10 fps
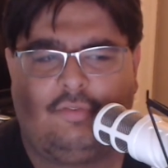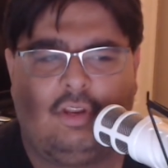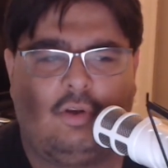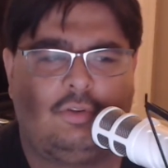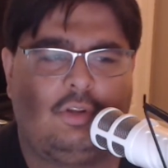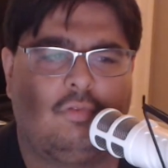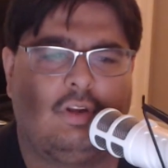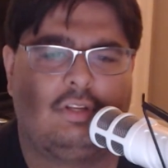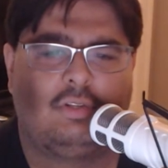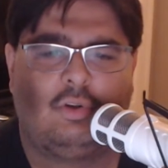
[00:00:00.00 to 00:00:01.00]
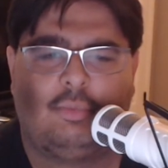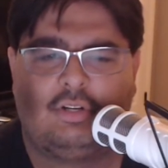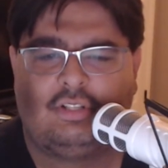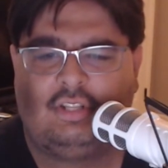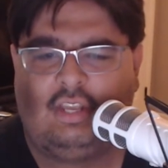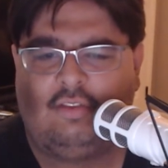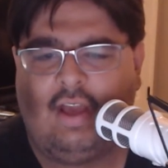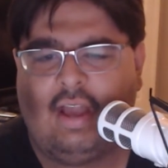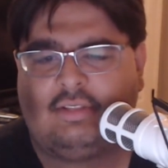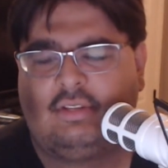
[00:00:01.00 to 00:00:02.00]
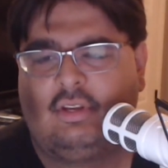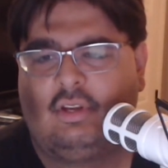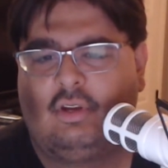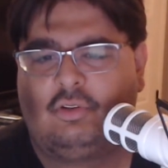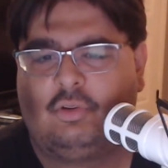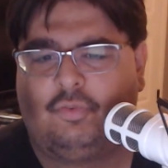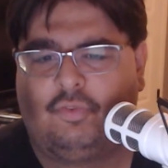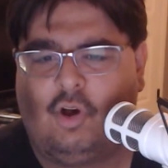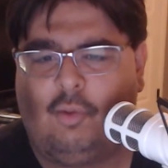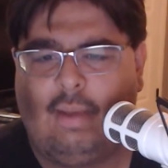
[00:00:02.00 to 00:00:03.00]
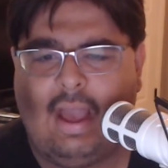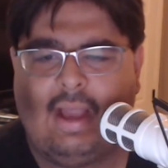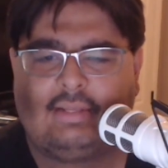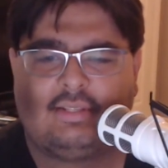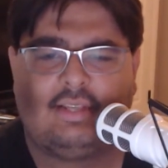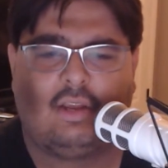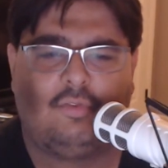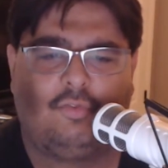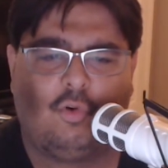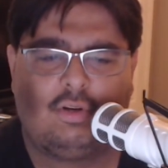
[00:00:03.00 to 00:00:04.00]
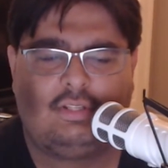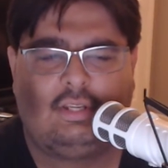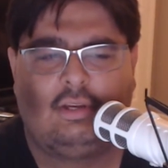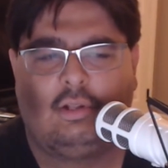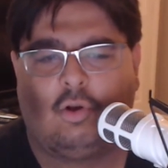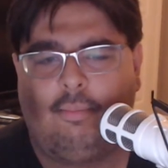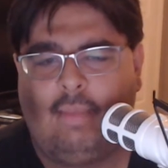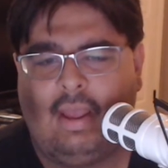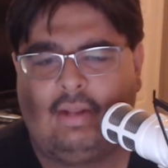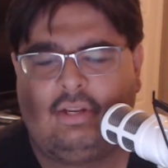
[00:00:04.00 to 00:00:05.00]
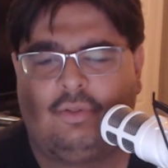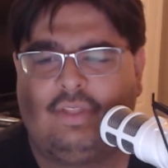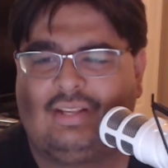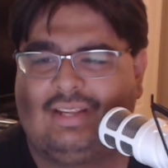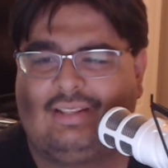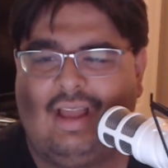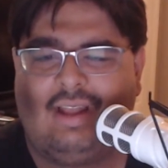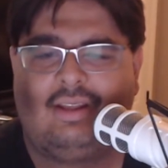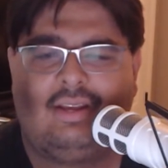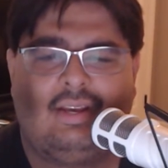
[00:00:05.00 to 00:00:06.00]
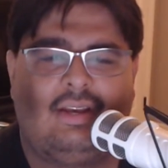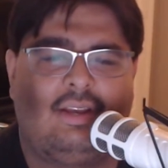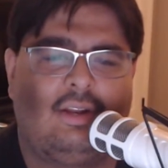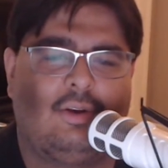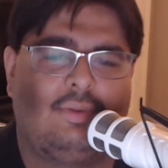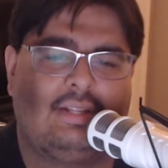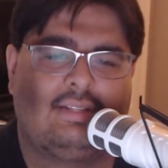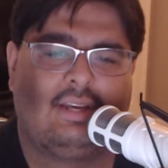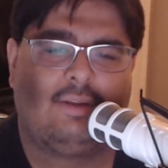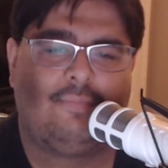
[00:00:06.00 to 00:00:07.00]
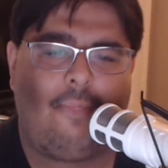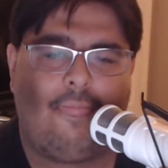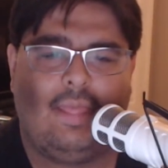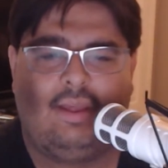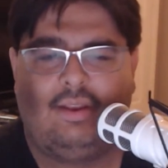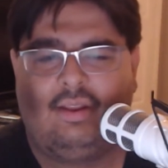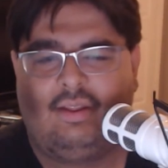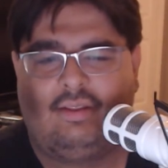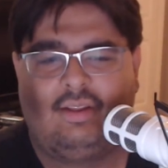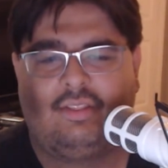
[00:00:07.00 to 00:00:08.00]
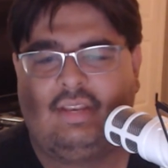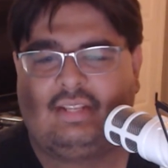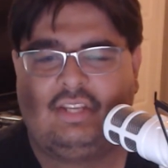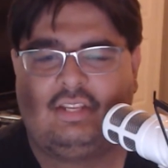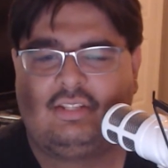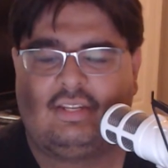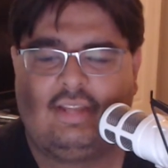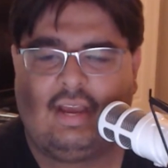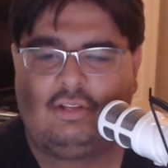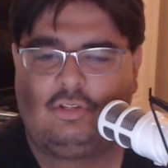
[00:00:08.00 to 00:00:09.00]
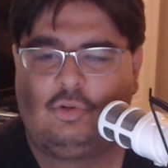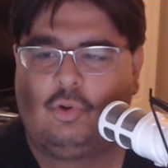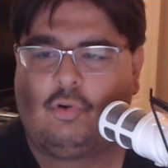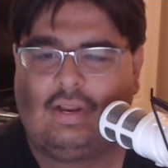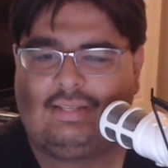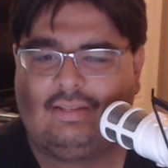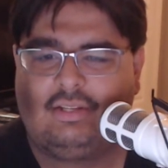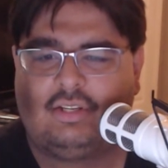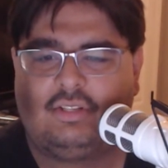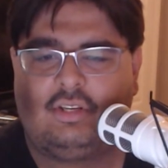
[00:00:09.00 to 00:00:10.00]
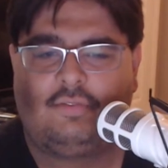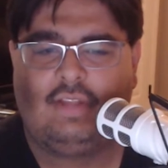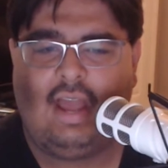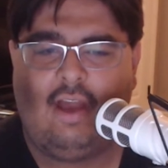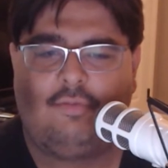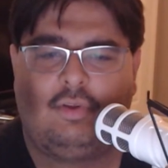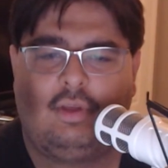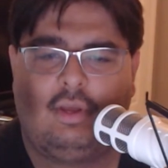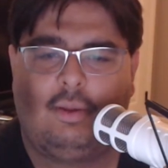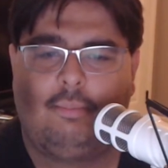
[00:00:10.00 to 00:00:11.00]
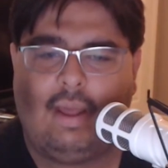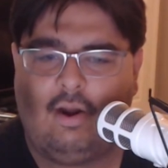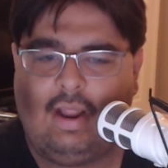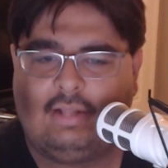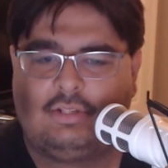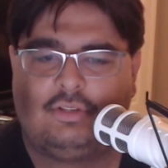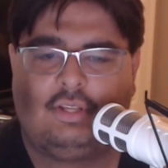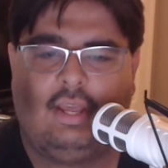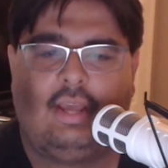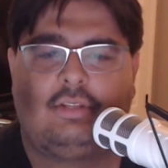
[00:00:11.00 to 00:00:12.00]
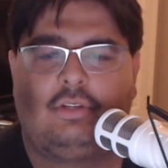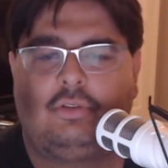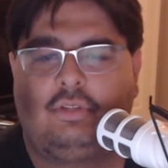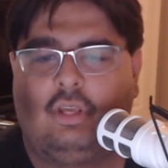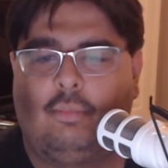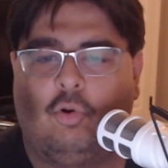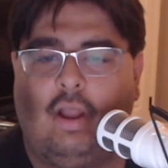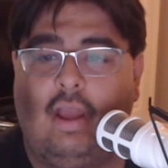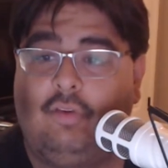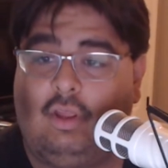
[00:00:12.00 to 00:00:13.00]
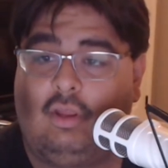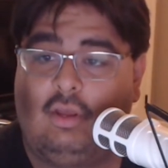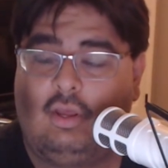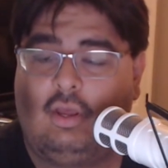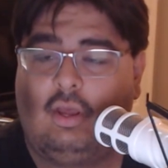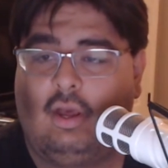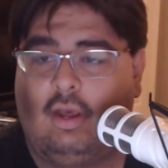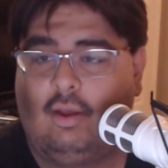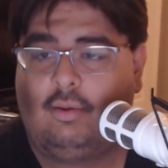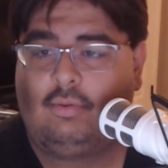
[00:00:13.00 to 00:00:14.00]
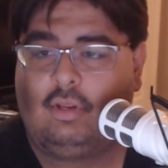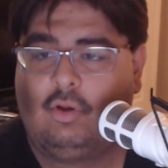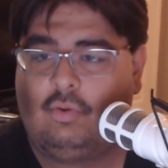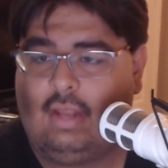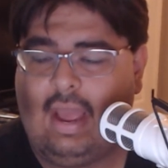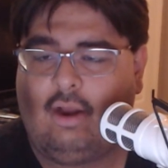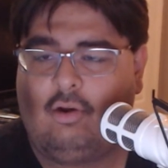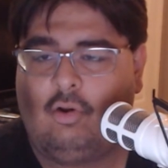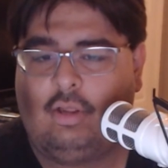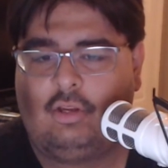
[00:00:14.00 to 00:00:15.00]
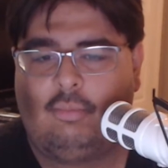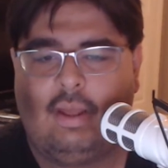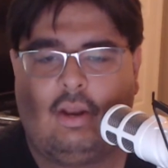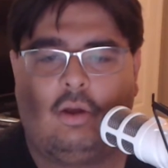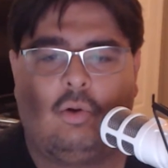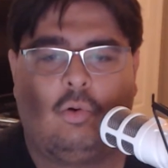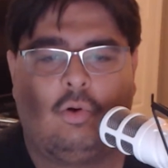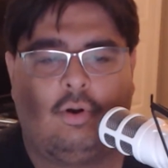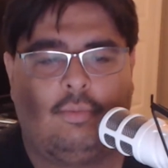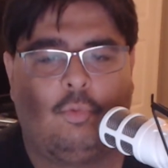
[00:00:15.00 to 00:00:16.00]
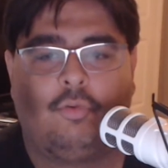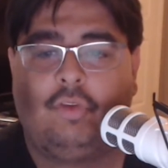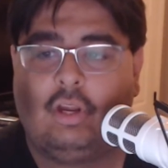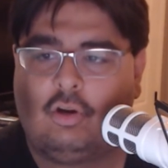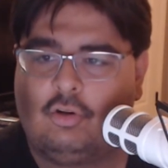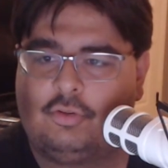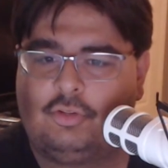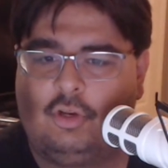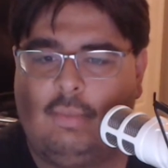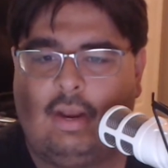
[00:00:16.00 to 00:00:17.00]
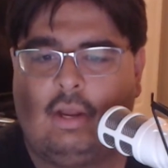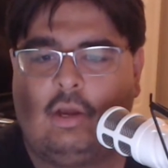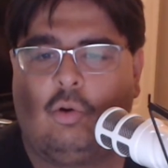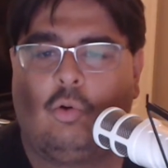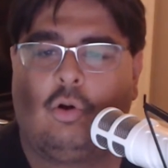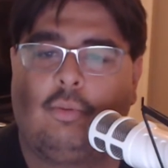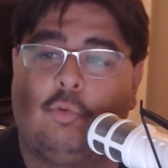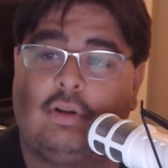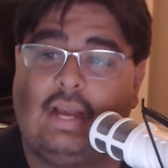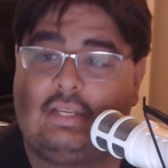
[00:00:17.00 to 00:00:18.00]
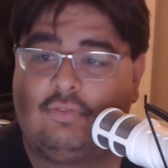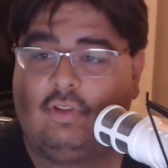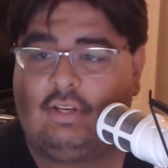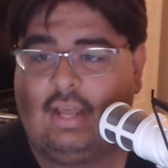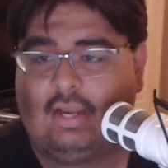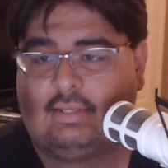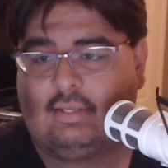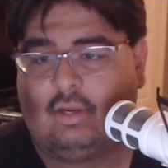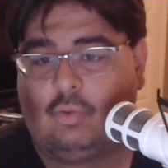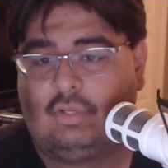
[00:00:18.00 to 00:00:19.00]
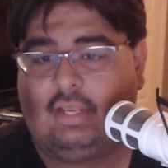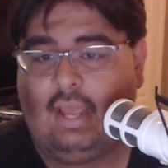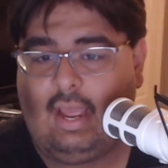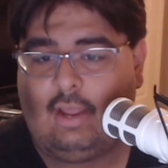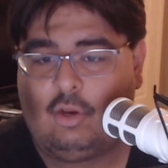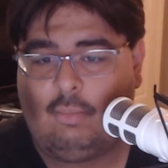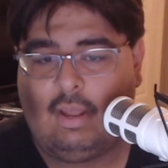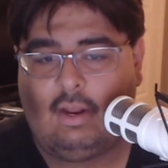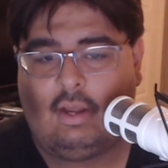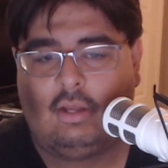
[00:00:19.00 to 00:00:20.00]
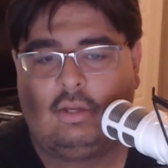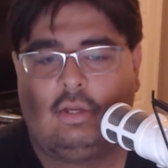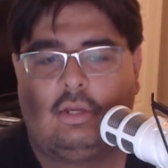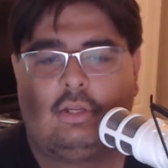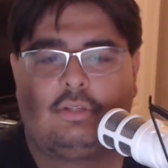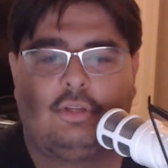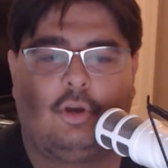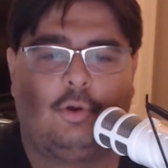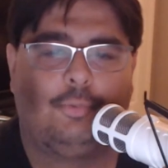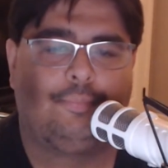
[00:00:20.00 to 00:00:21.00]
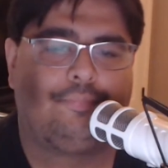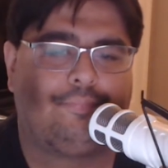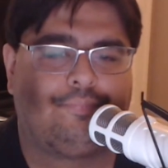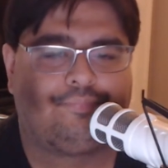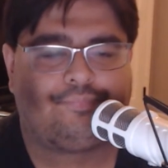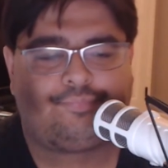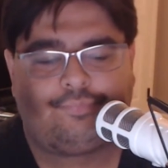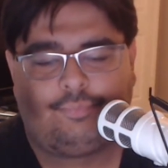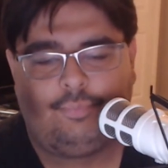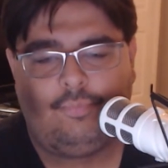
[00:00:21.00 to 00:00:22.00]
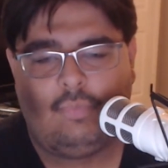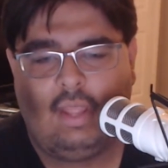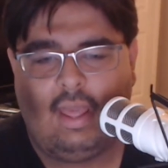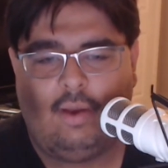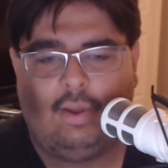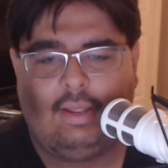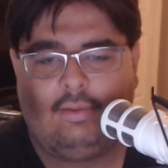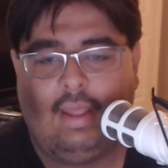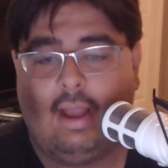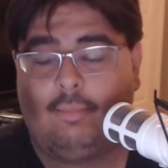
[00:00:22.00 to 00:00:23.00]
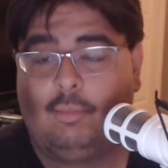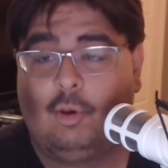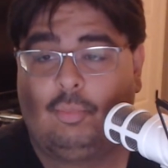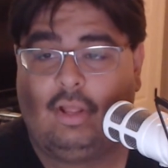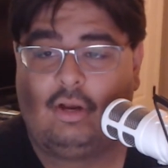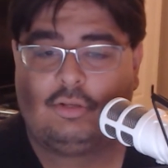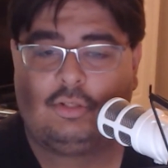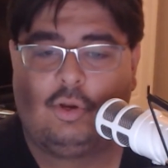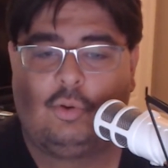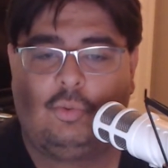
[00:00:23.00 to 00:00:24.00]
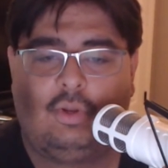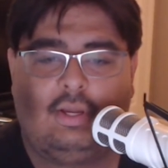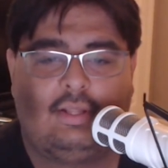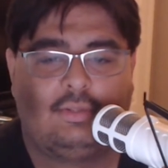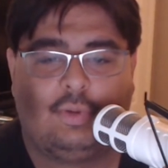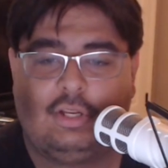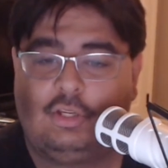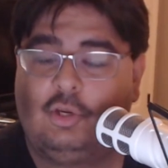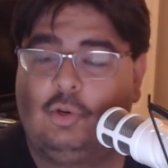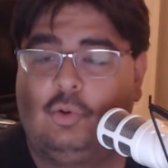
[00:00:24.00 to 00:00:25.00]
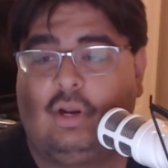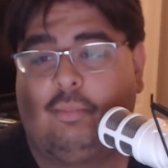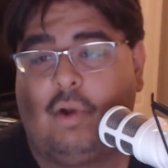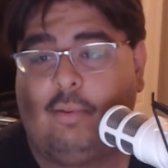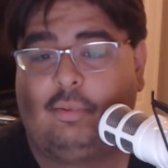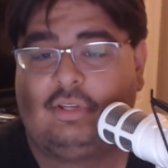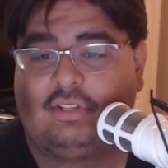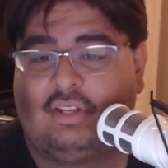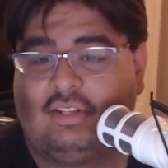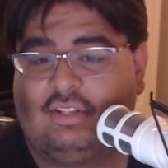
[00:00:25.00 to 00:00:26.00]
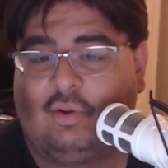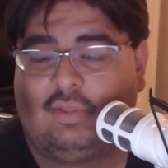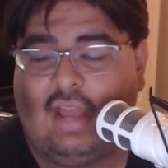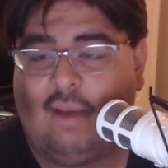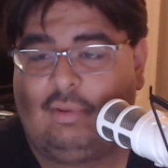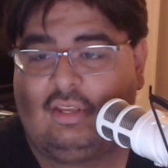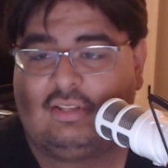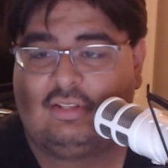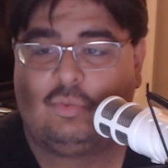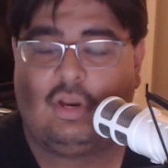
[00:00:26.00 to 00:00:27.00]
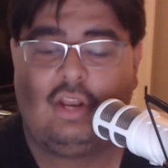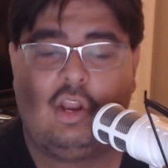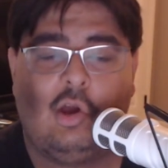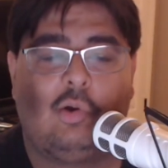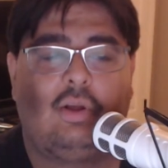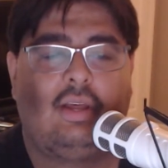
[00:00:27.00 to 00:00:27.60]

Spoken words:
Do you run 2 emergency evacs, 2 fallbacks, a second force heal, or a mend? Things like that. It's like nothing that changes the deck too crazily, just enough to have better answers in case you see a more heavy aggro in your meta, or more vehicles in your meta, or more dice flood decks like OTK in your meta. So anyway, yeah, I'm the mill player, so it's what I do, and I'm probably just going to stick with that because it's what I know.